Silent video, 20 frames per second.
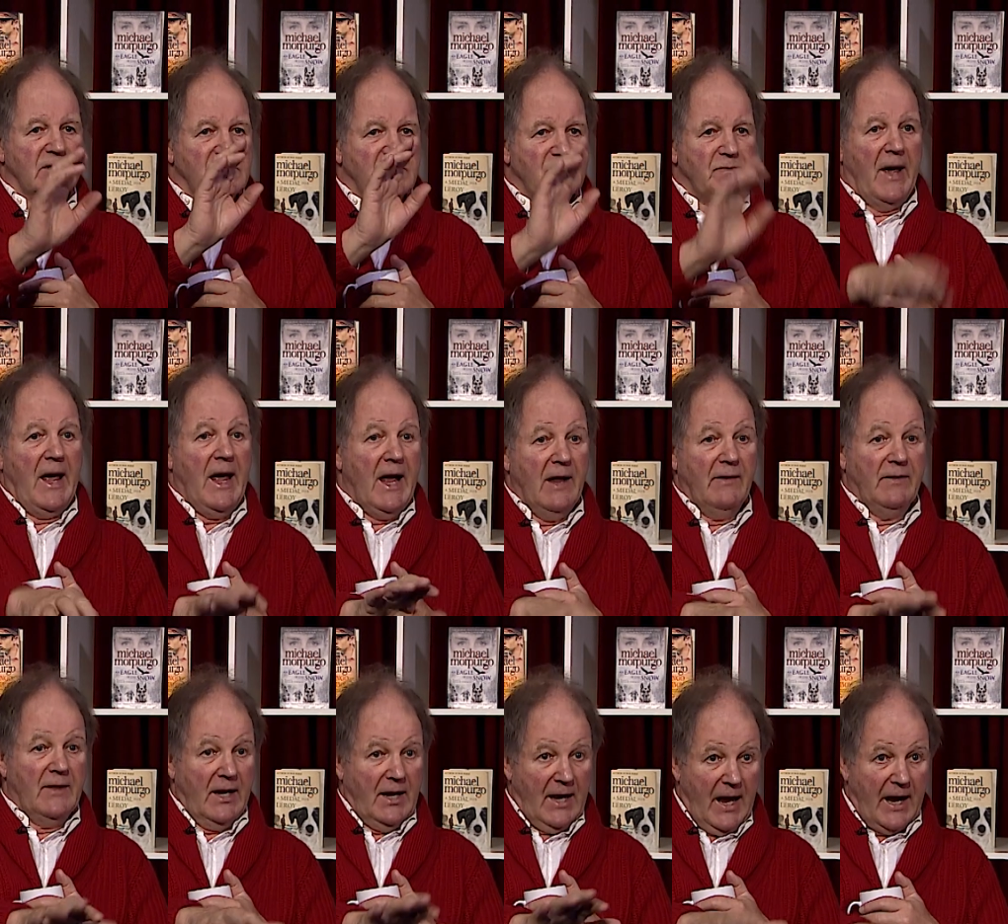spared
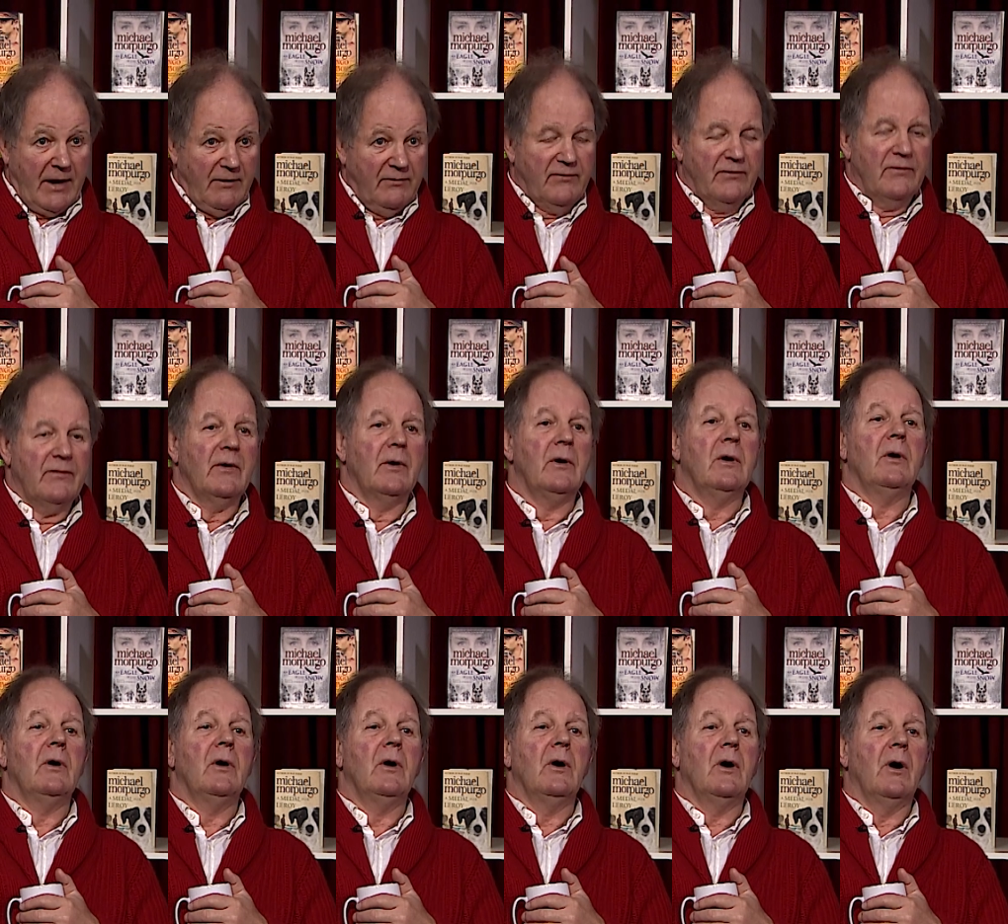the life
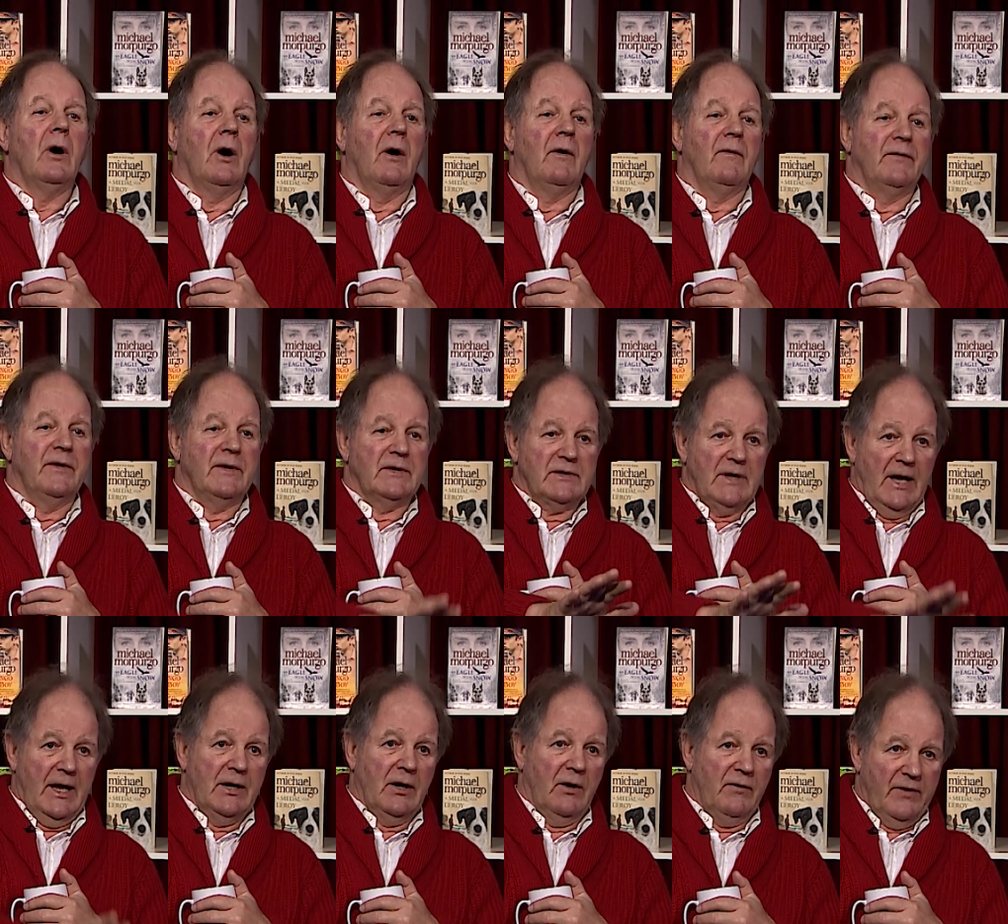of this
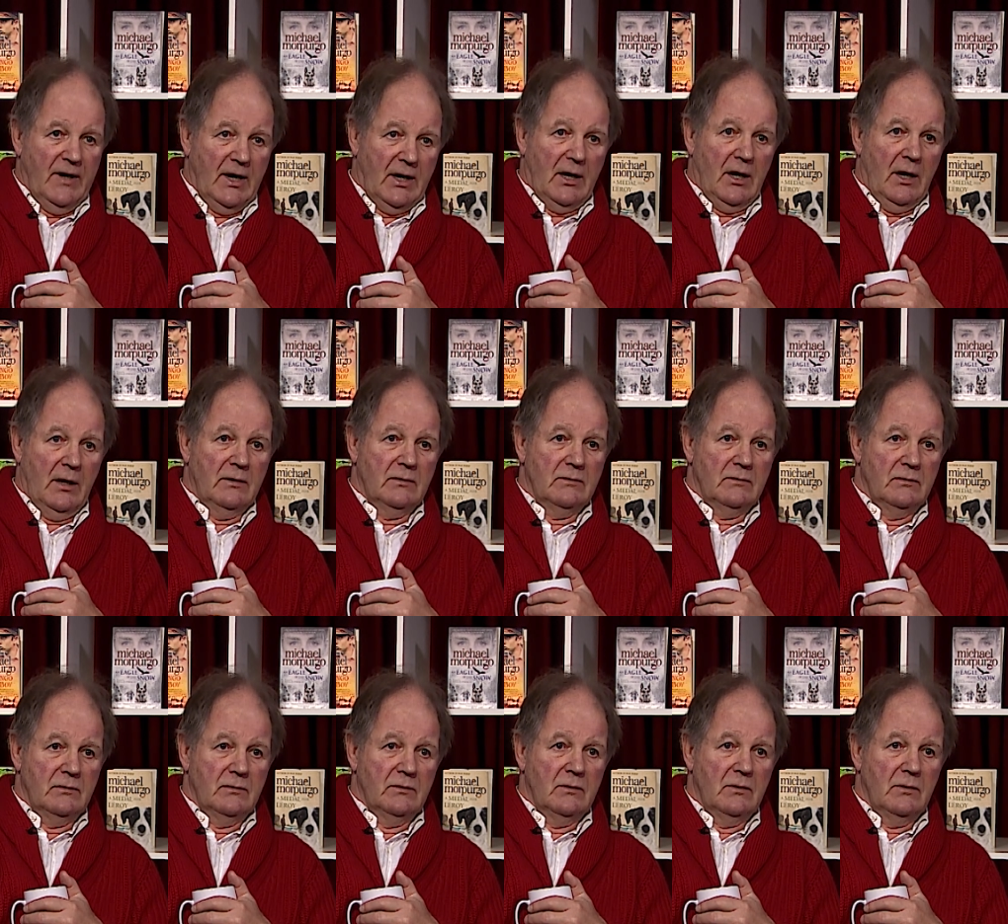Adolf Hitler,
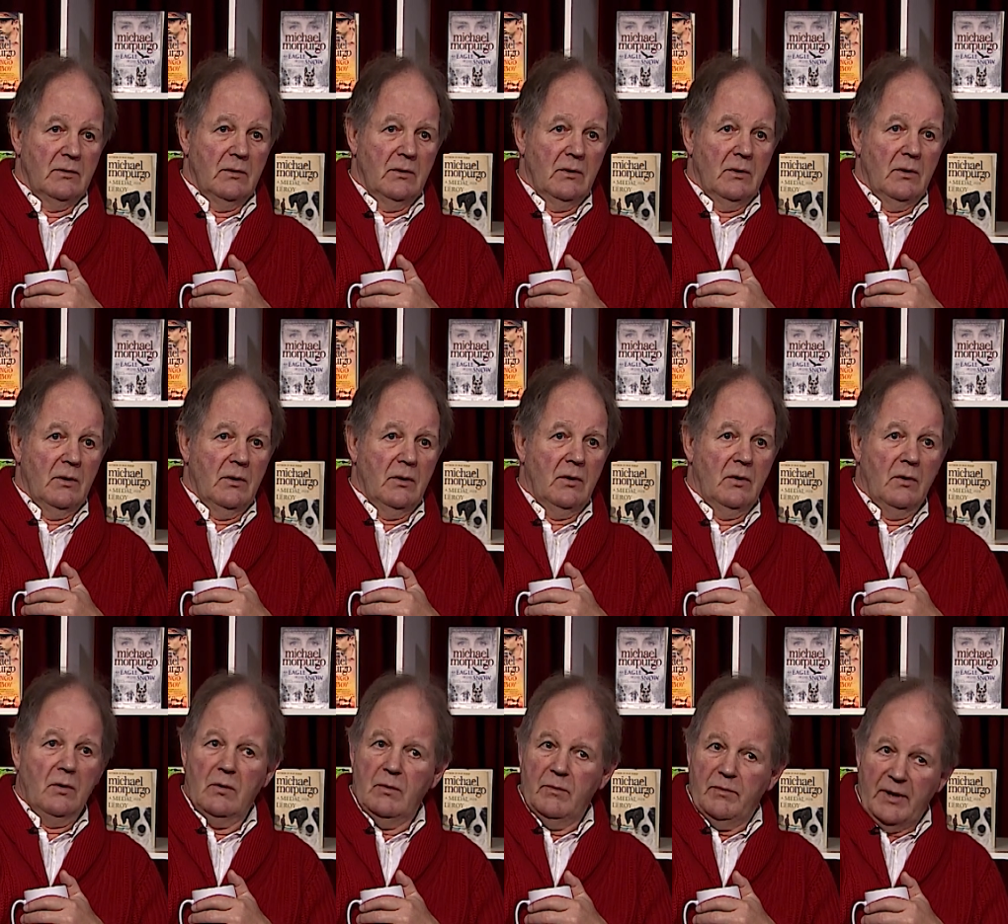
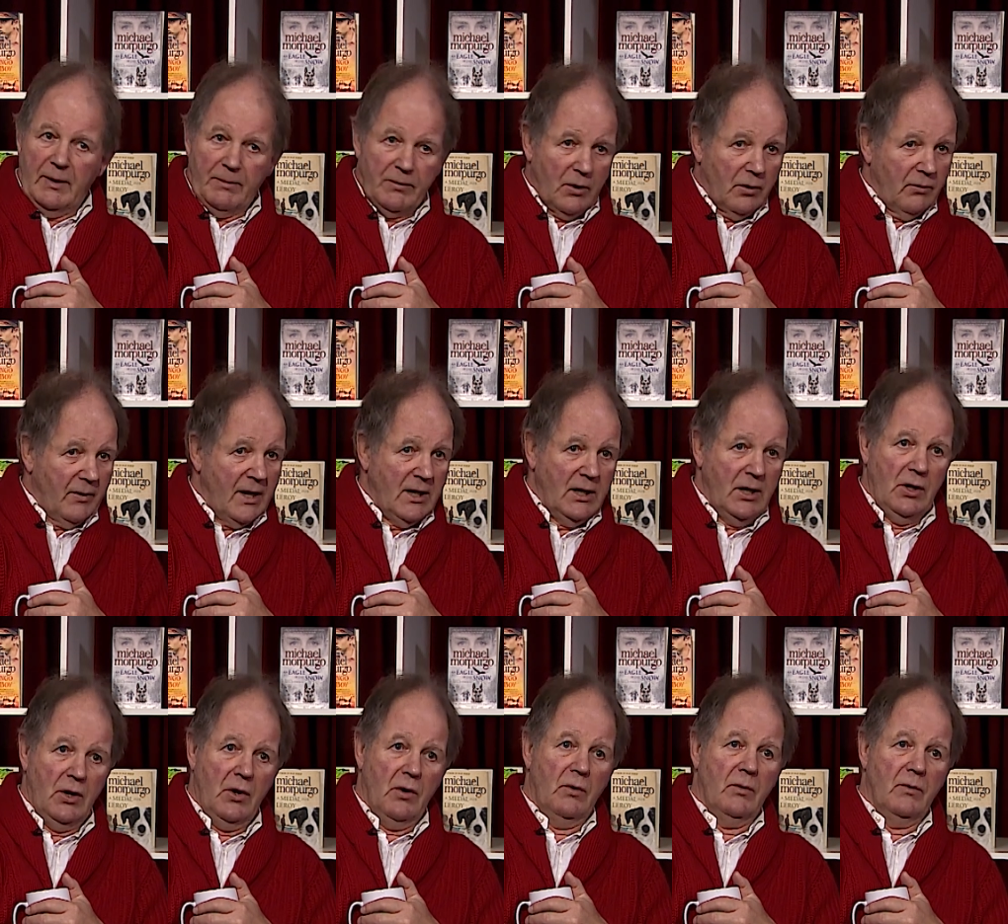who people already
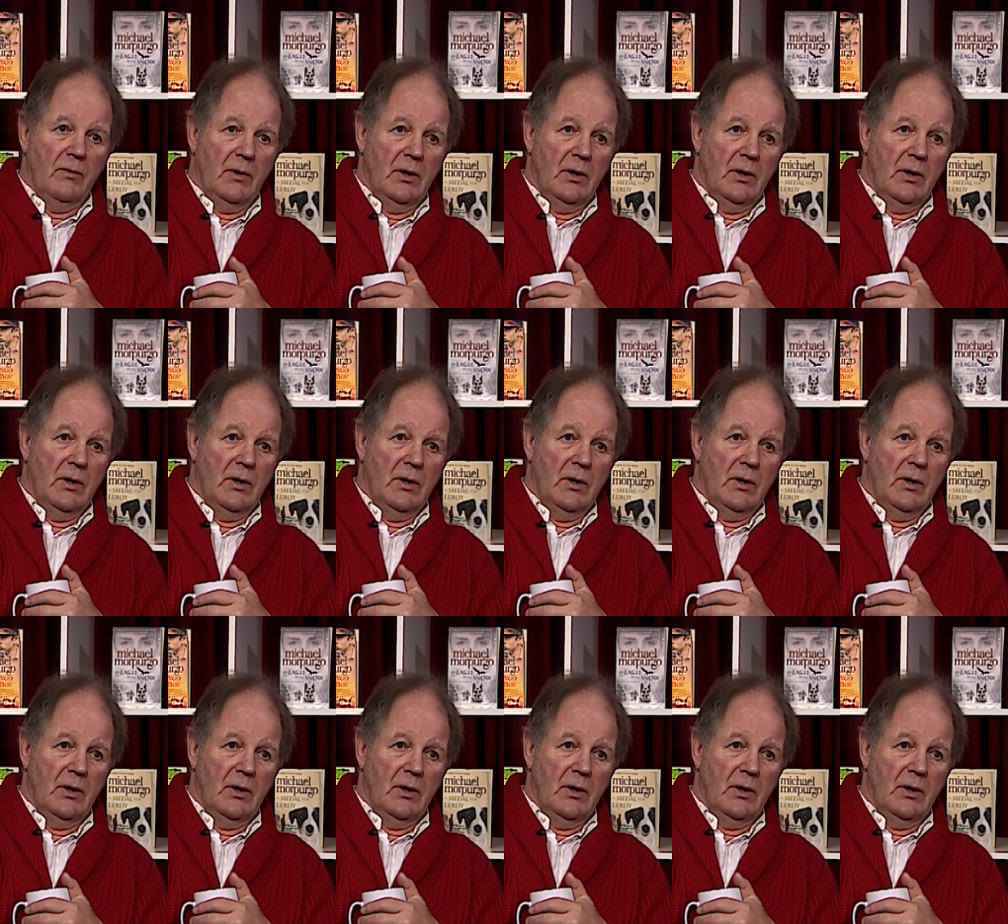knew